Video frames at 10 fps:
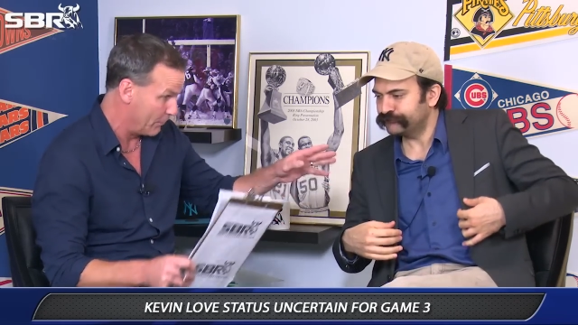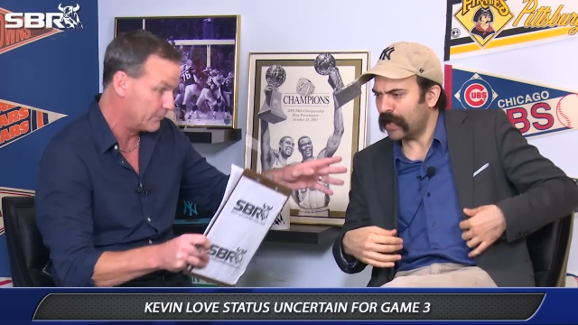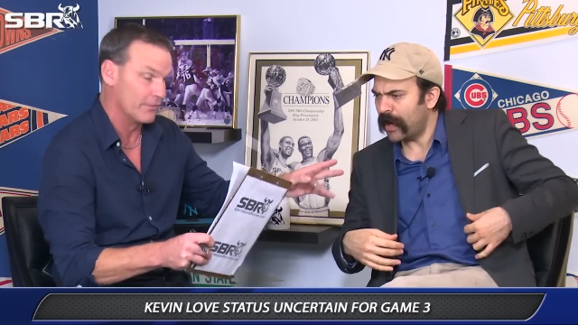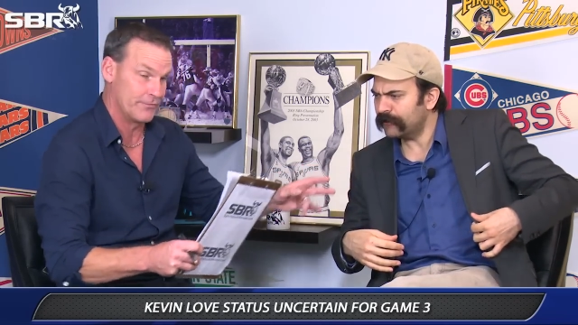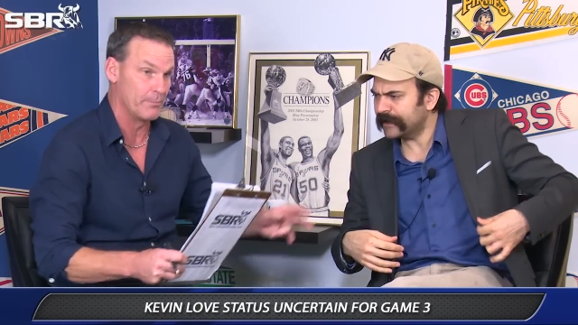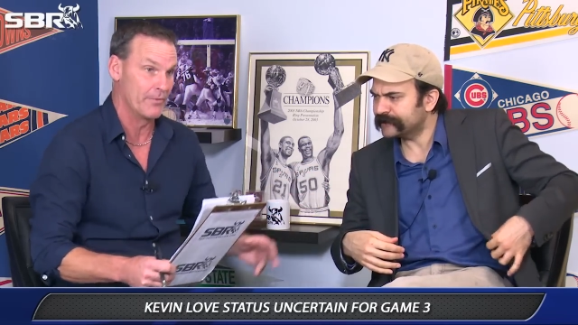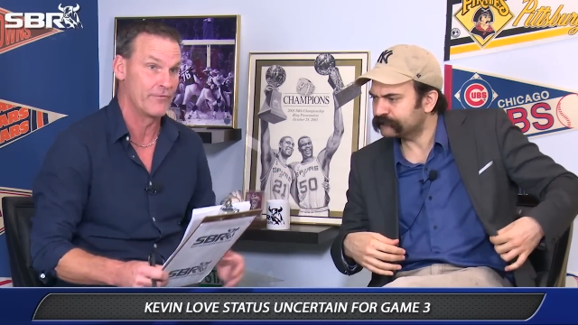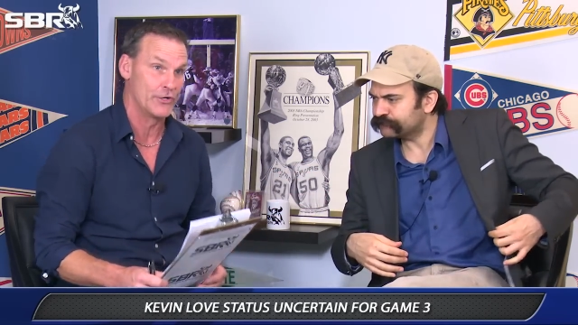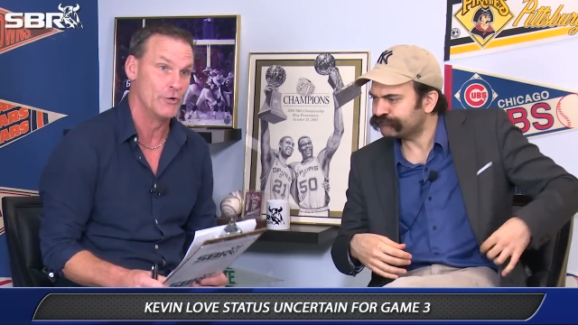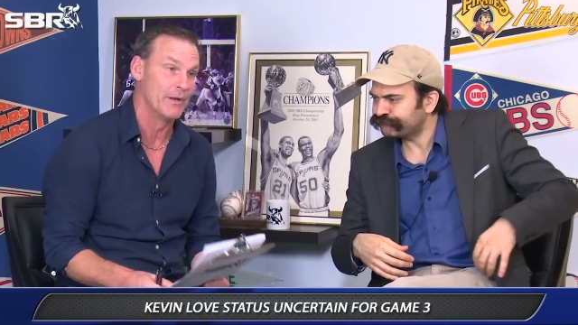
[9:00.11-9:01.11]
Speaker 1: that. No, this
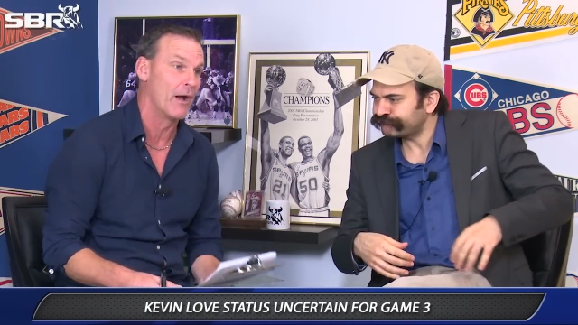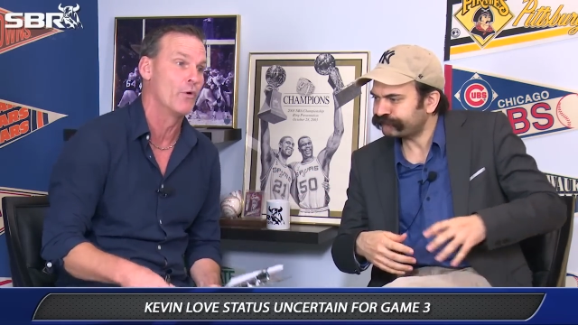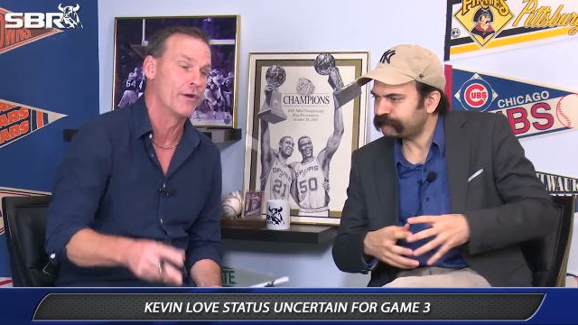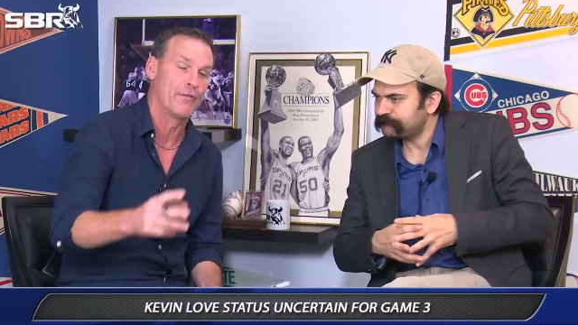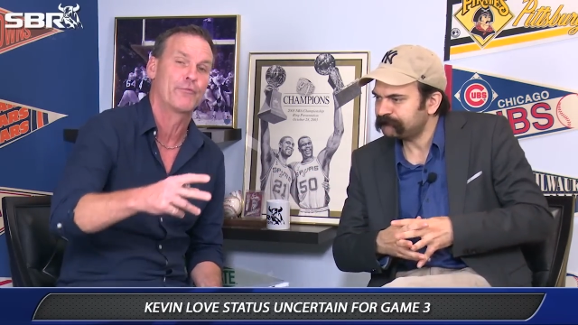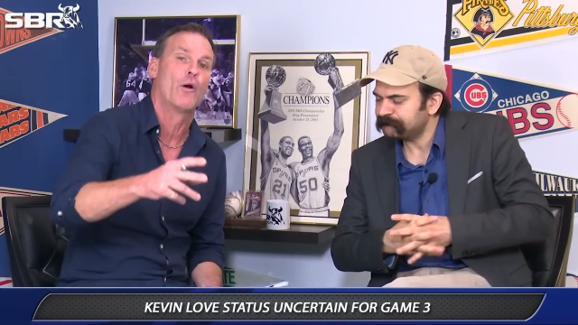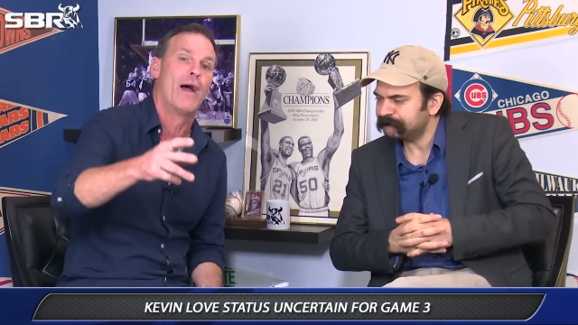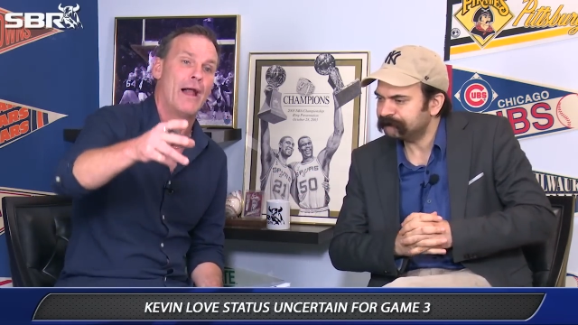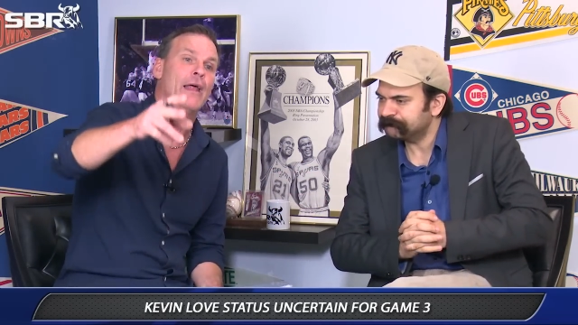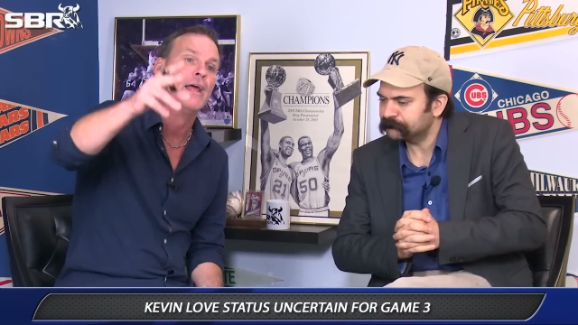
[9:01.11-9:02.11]
is for you, but I wanted to
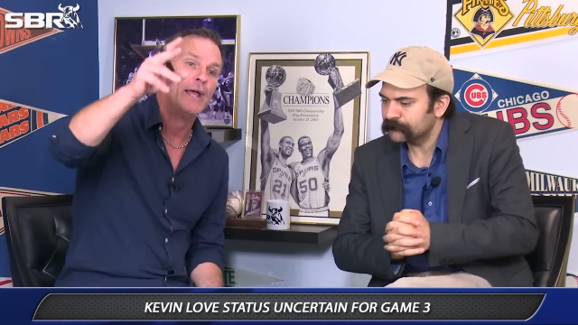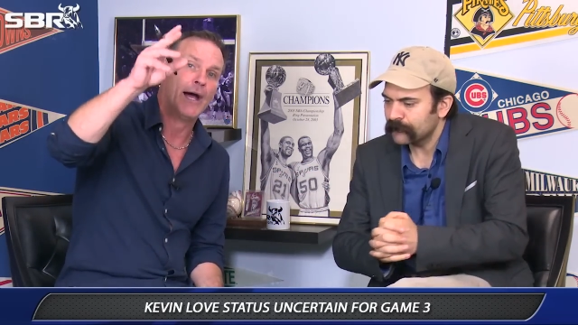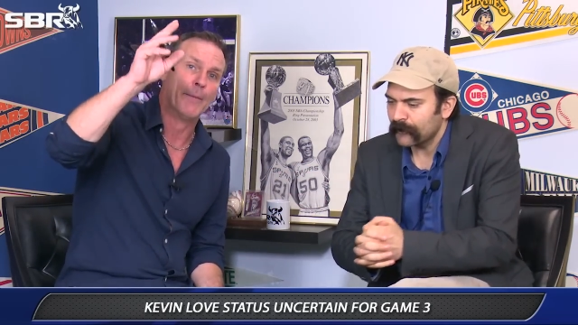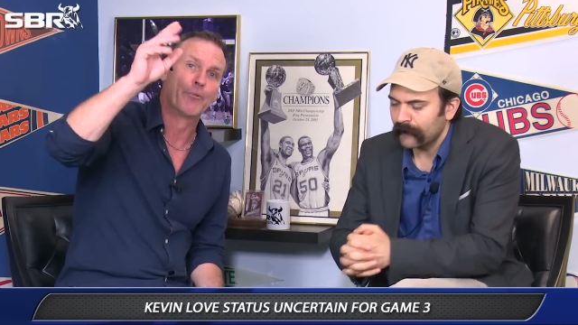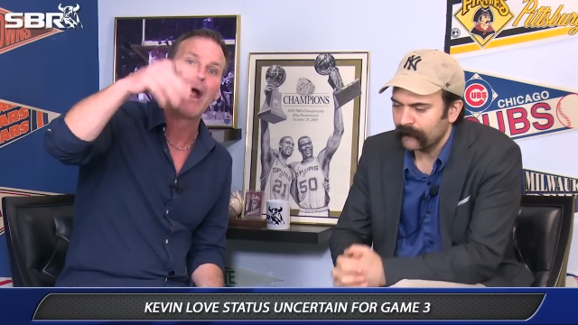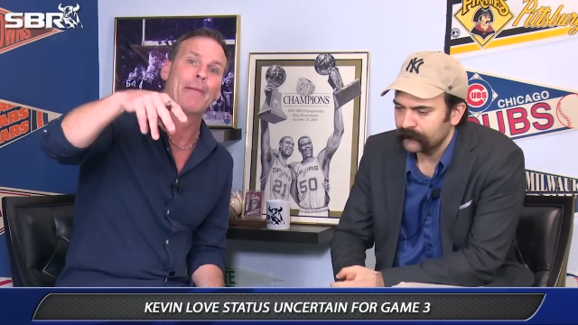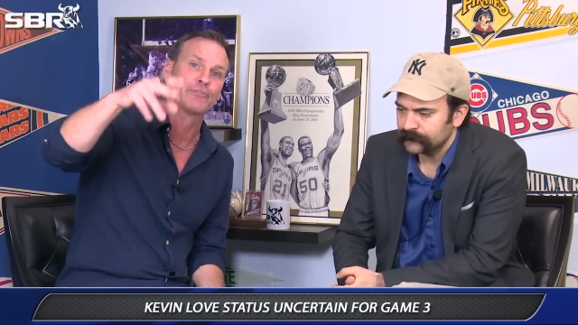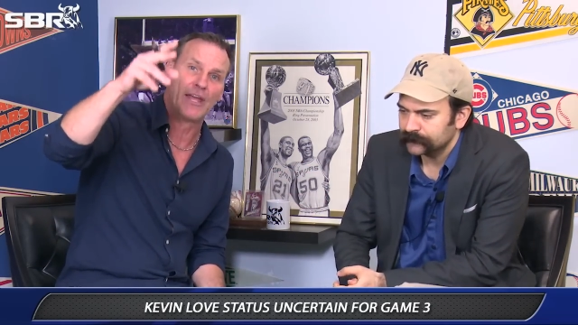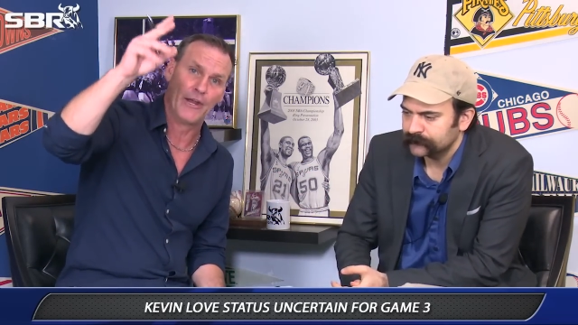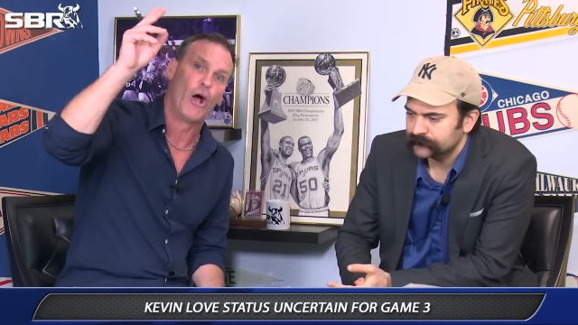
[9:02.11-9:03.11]
throw out
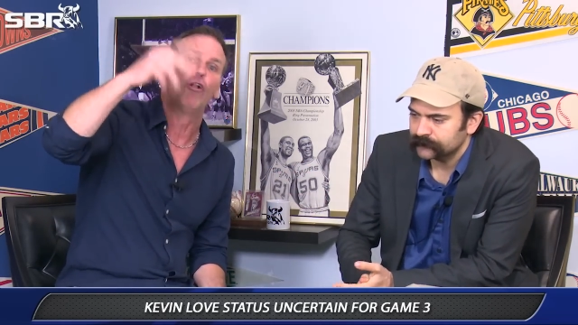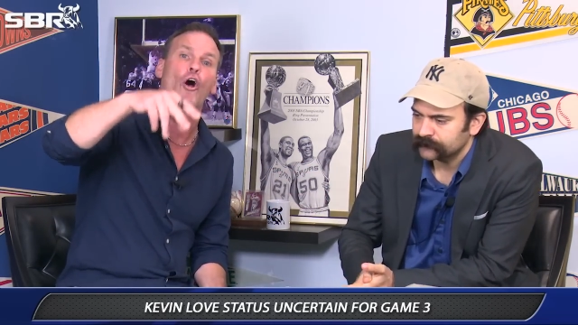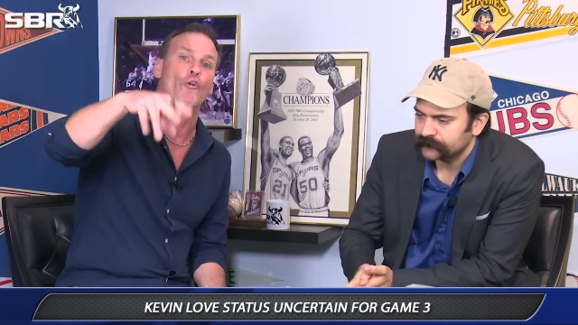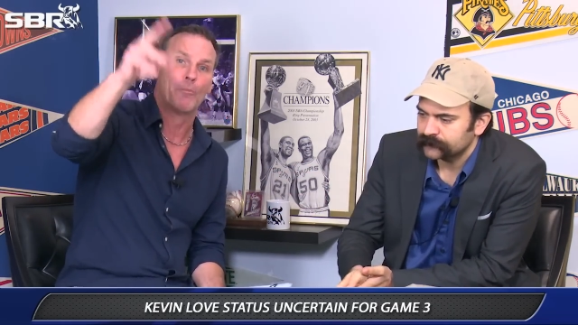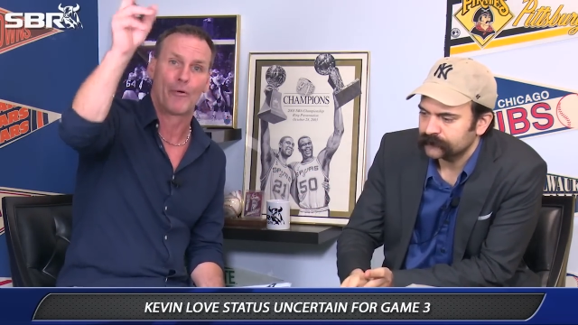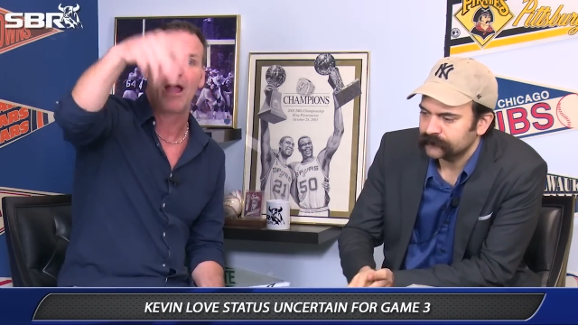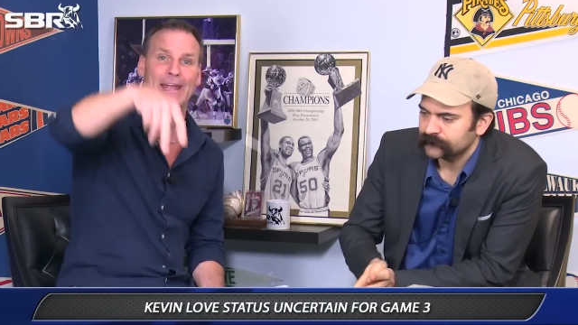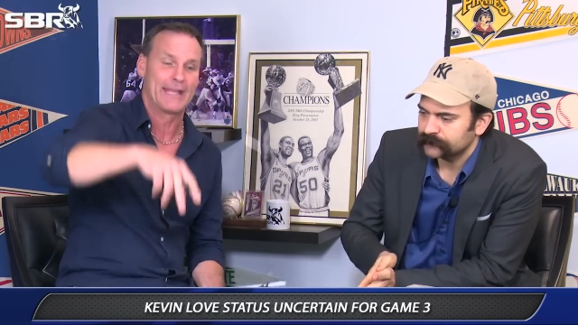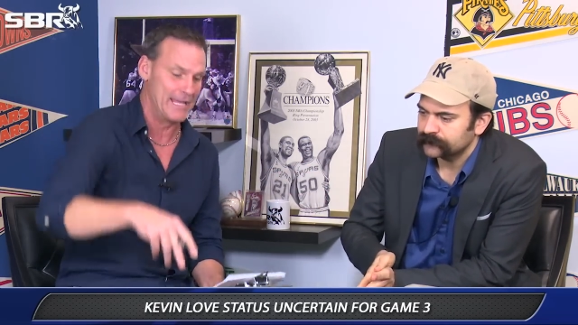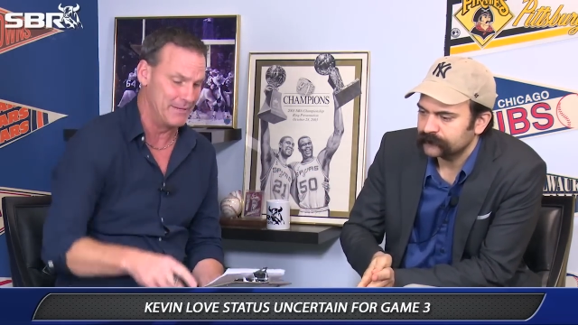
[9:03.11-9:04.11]
props and a hello to
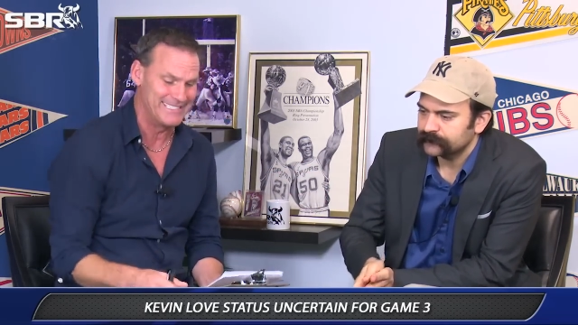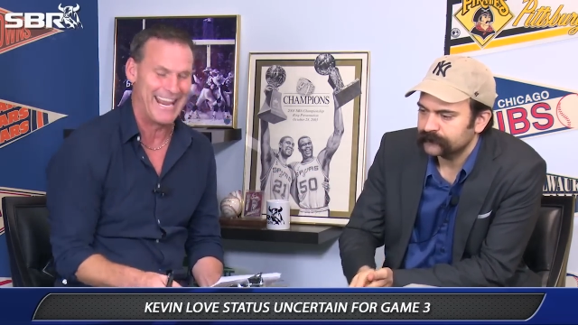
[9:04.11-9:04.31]
Brian Kim.